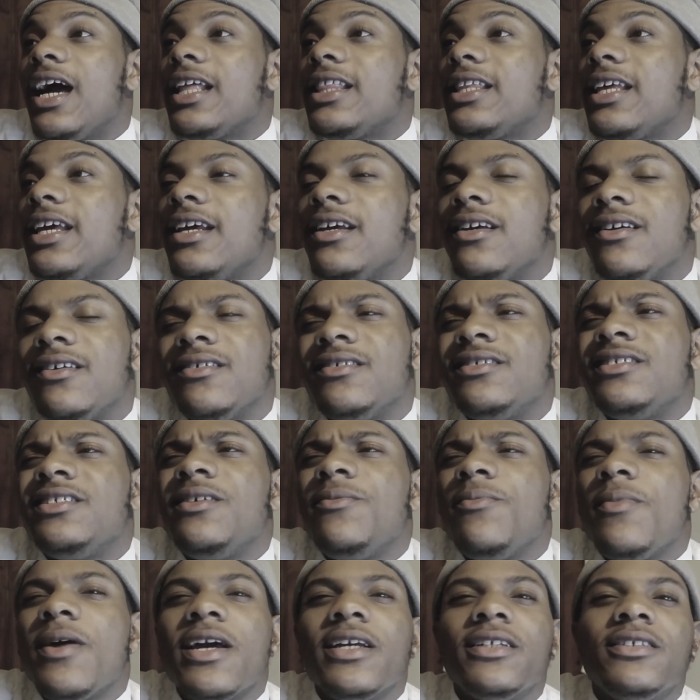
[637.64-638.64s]
their
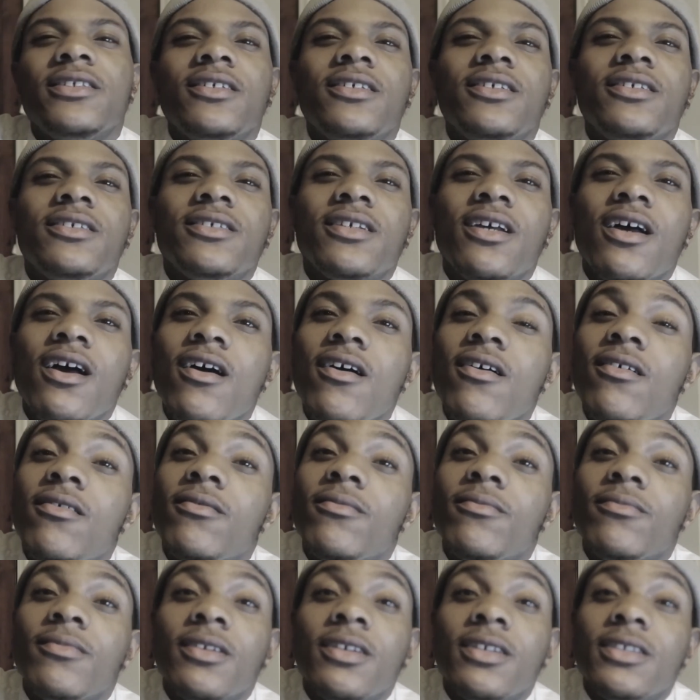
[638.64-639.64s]
bachelor's.
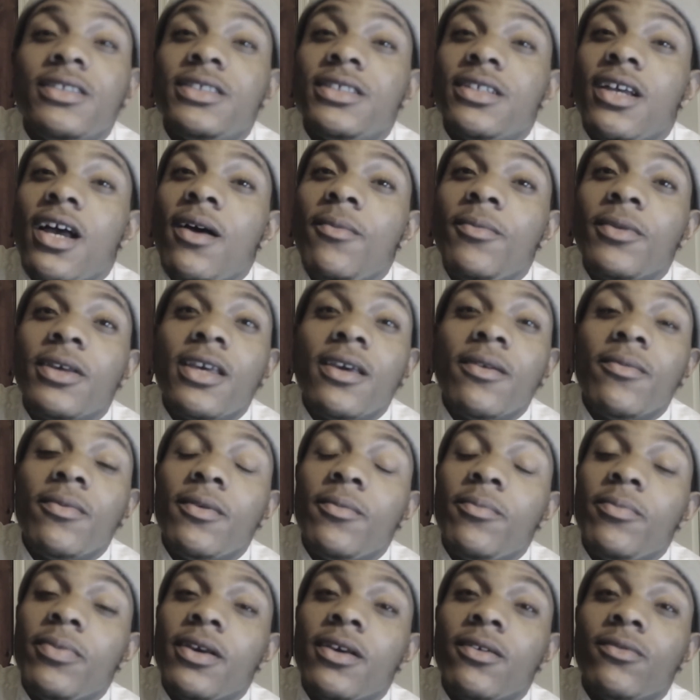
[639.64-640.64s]
I'ma keep it a
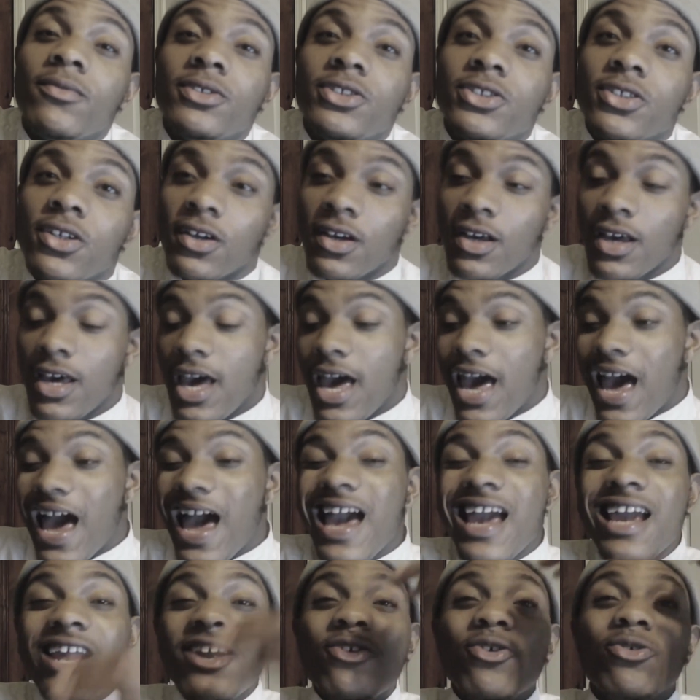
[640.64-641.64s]
band with y'all.
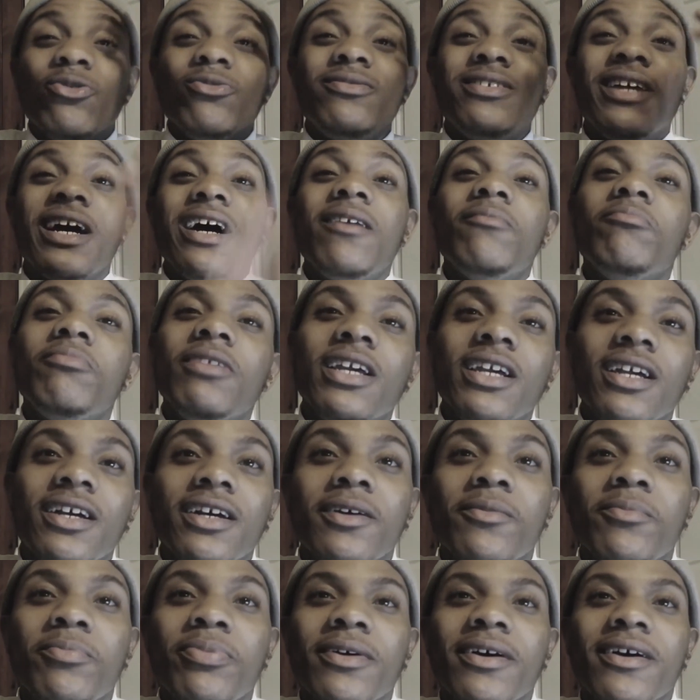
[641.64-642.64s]
I ain't no dumb
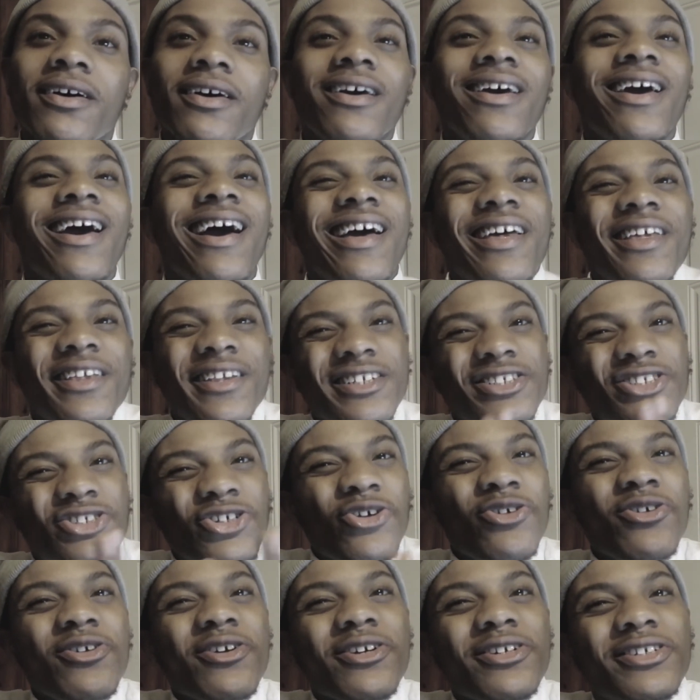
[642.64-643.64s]
nigga, but
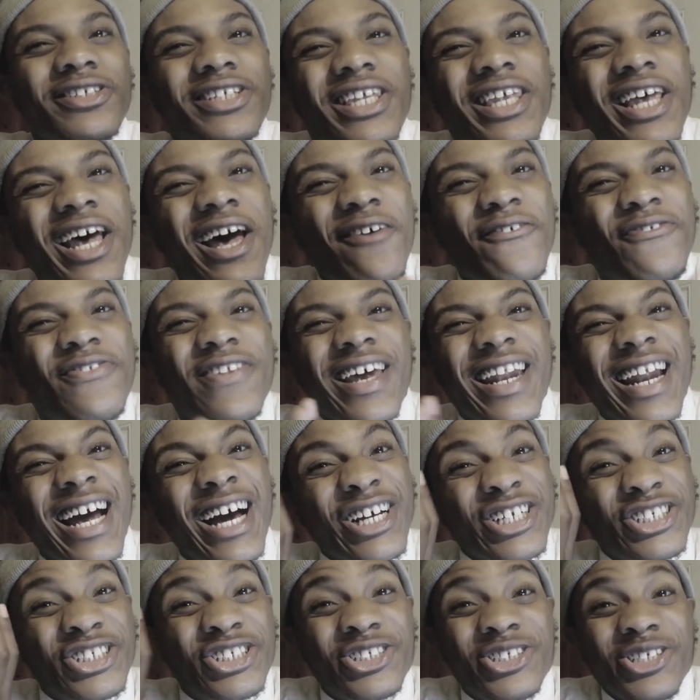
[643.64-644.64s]
certain stuff that
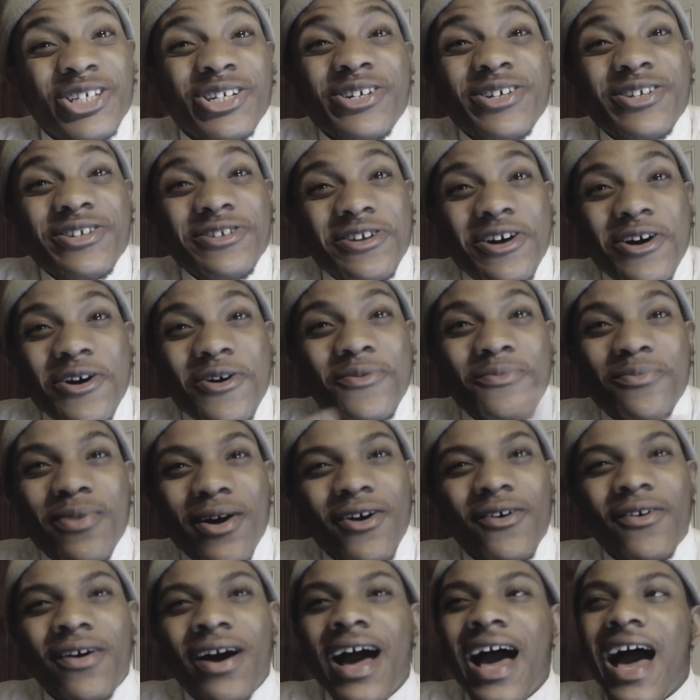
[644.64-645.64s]
I should know,
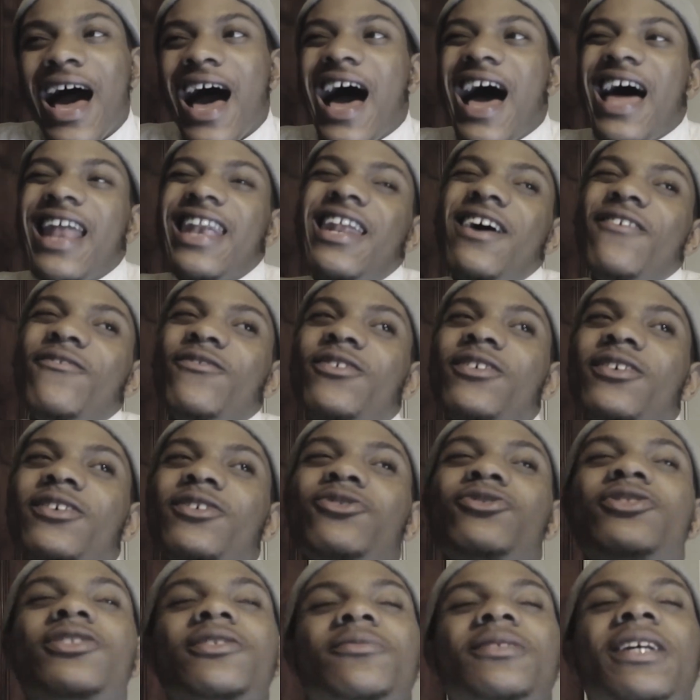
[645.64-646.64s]
bro, I never
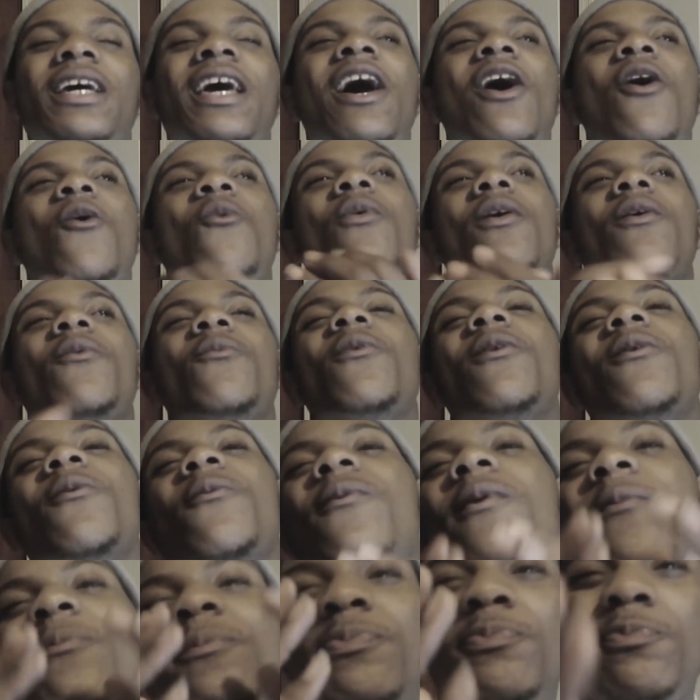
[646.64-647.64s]
used to say.
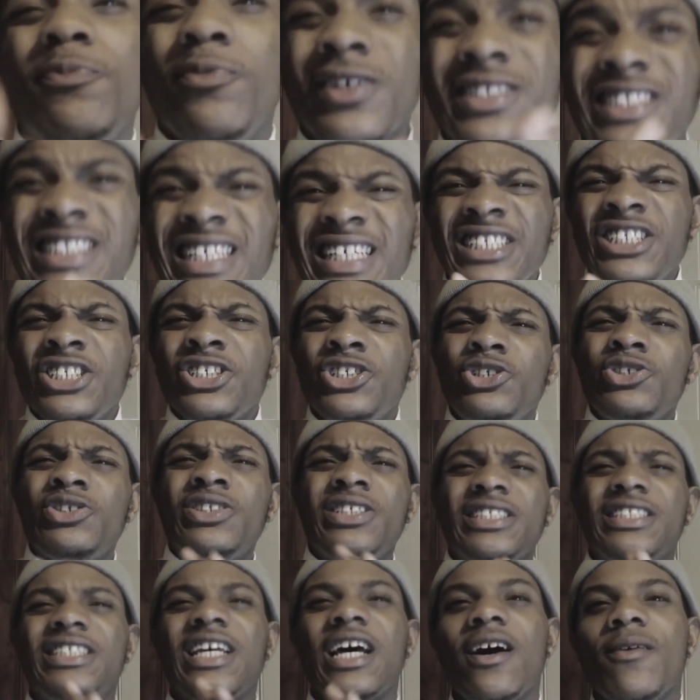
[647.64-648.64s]
When teachers used
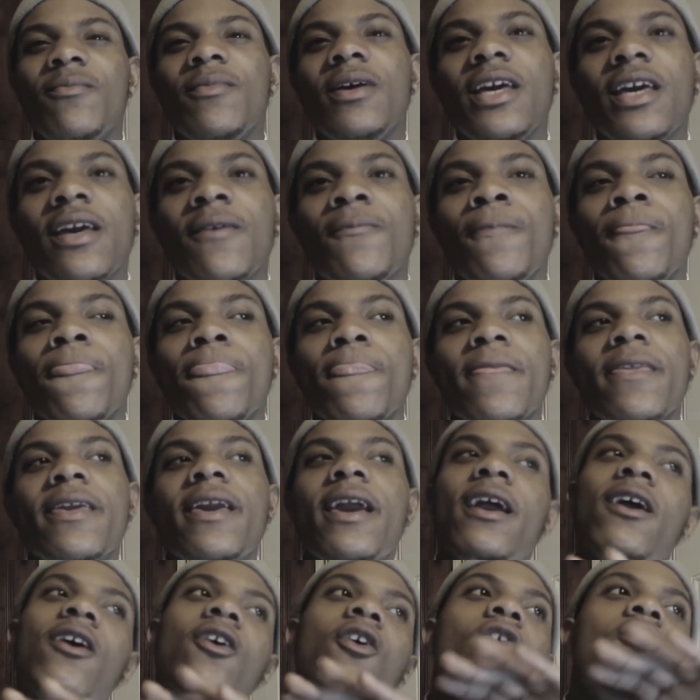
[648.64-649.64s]
to tell me,
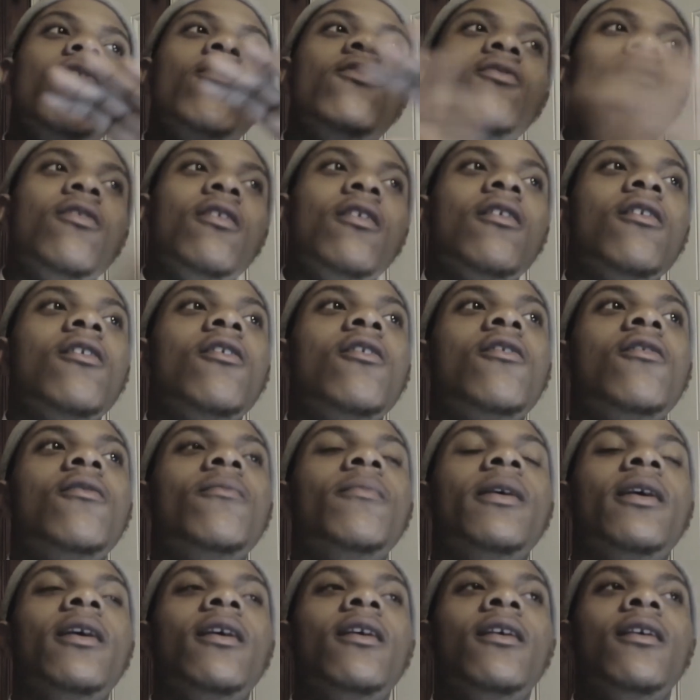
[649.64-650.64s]
yeah, go
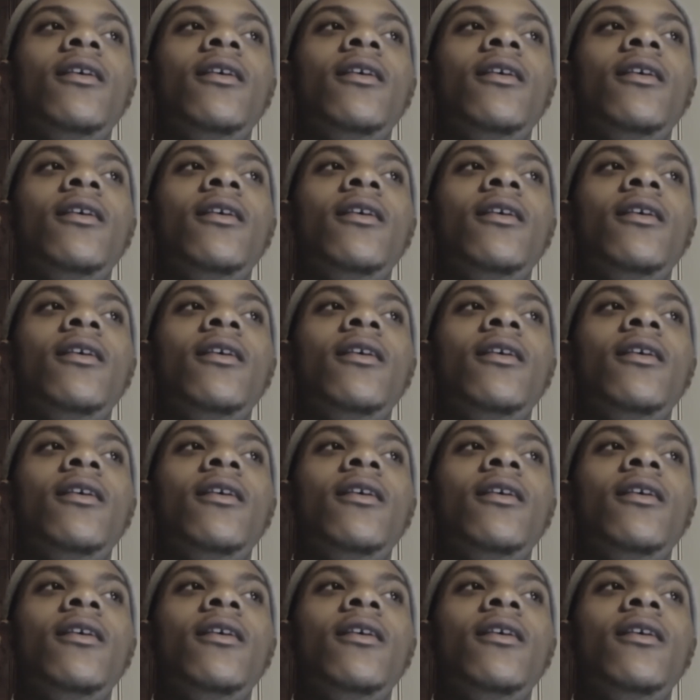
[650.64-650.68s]
home